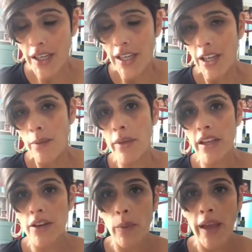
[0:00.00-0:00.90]
But,
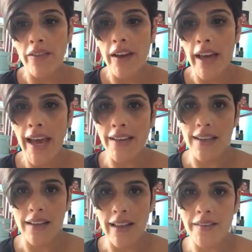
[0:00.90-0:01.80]
we have a hectic
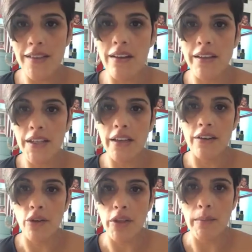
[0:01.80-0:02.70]
lifestyle in here in
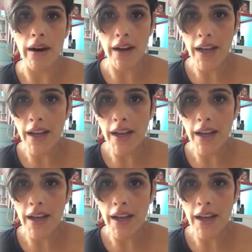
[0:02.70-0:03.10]
North America.